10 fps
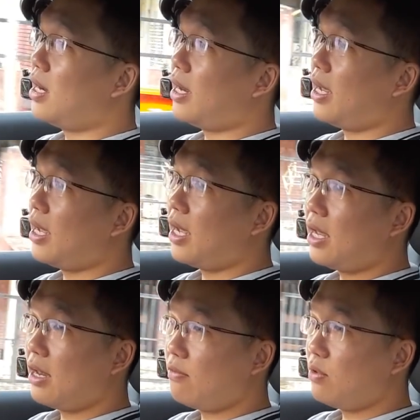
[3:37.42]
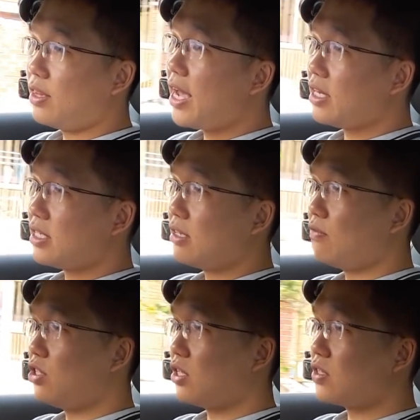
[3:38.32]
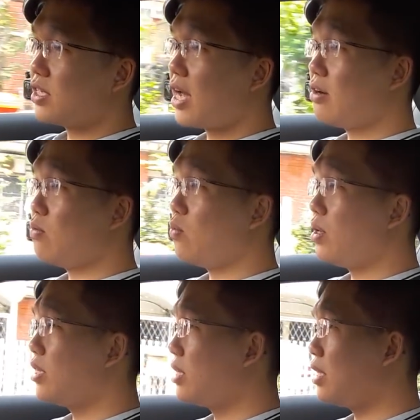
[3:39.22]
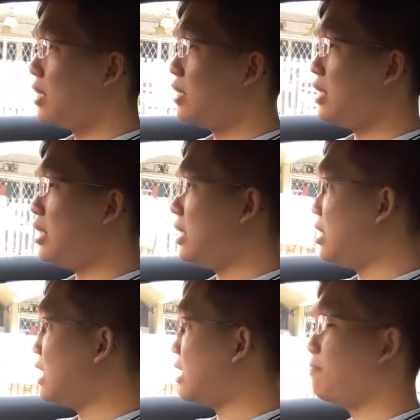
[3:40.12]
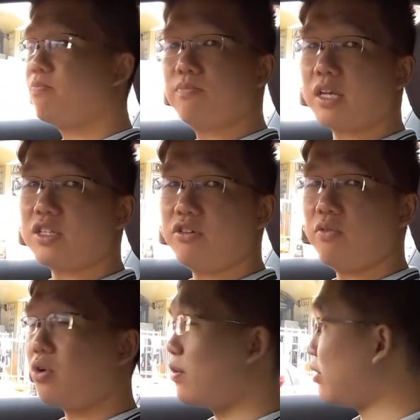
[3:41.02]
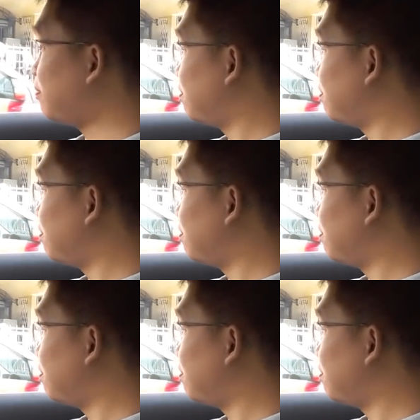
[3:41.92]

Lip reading: And with that, we shall start with the exterior walkaround.